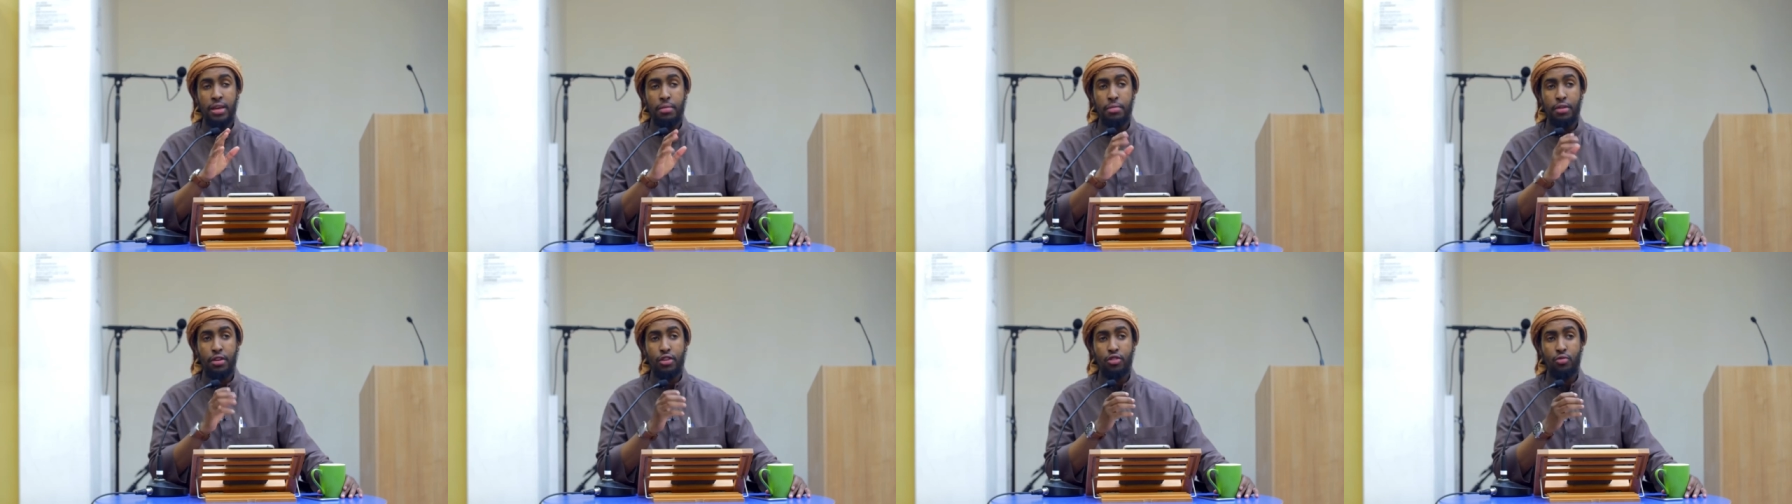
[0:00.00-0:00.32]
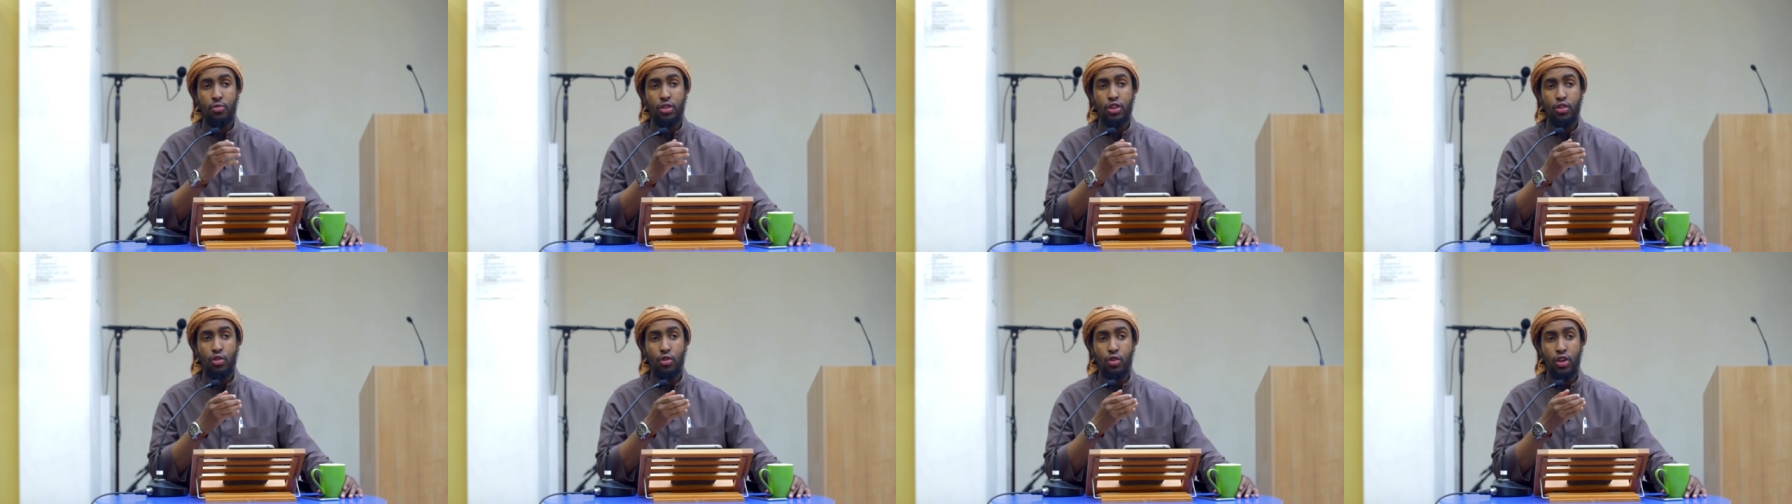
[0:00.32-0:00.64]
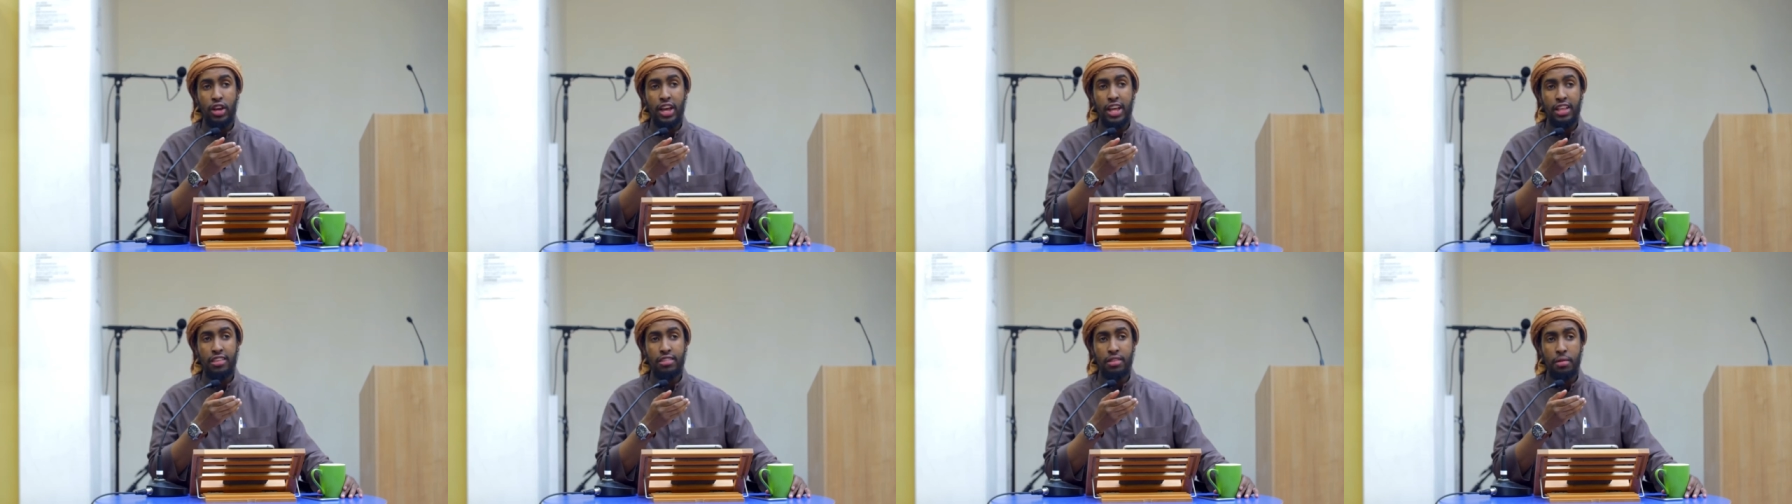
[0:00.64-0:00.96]
Because when you
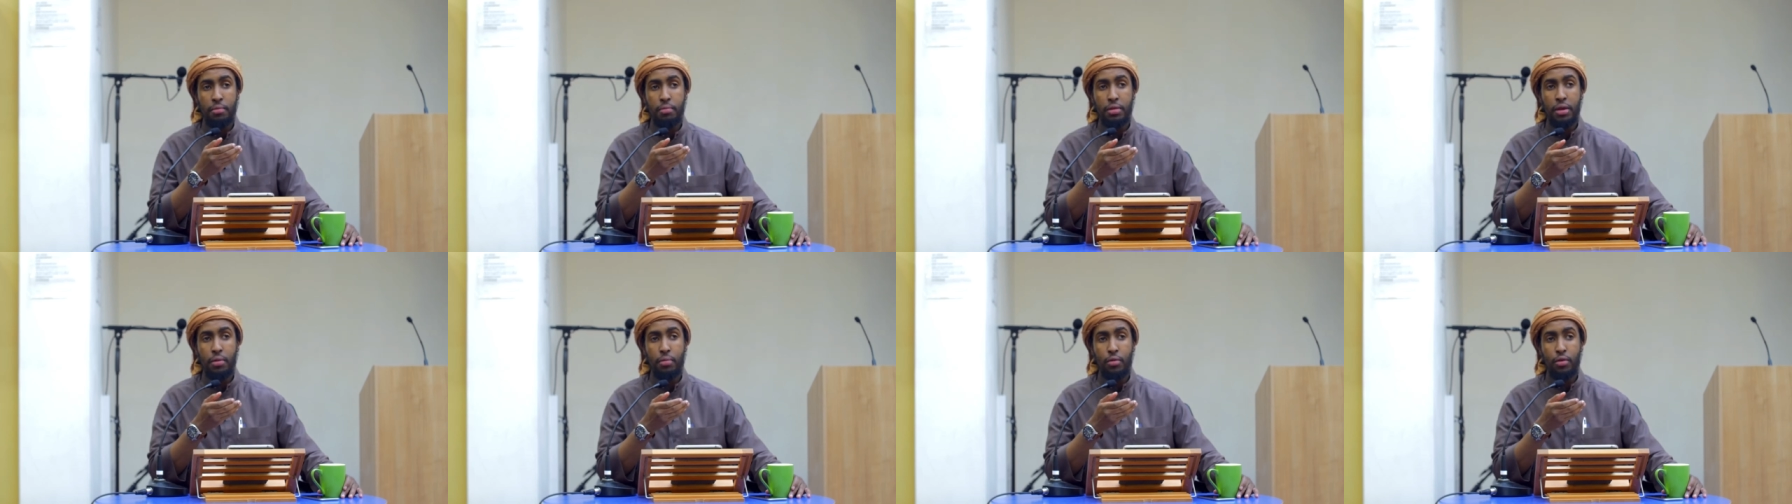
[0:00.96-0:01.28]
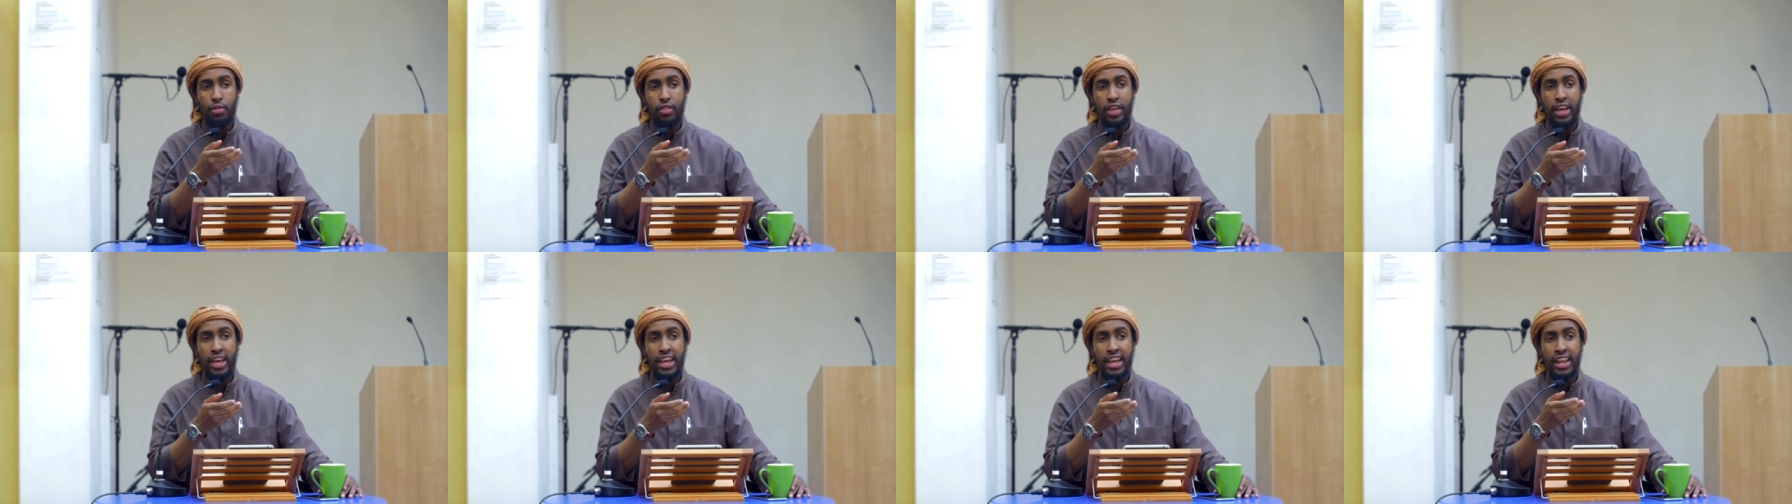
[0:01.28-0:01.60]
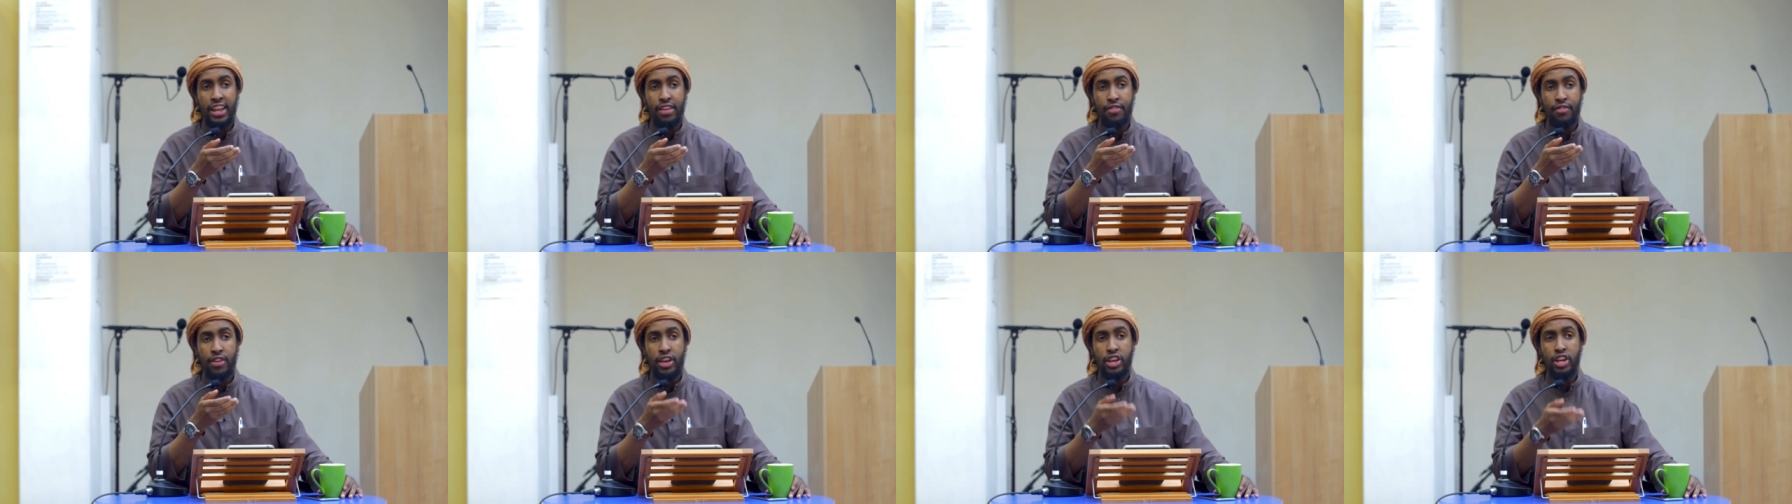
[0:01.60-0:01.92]
look at some people, their
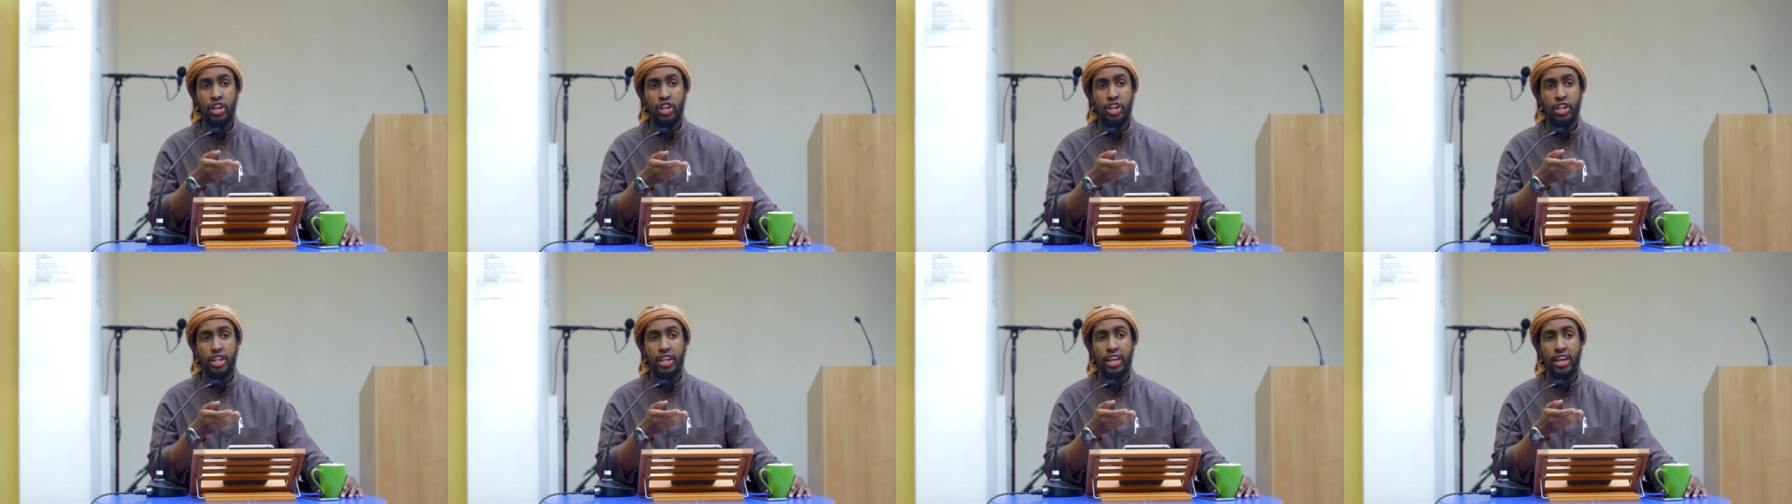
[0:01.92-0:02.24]
innovation,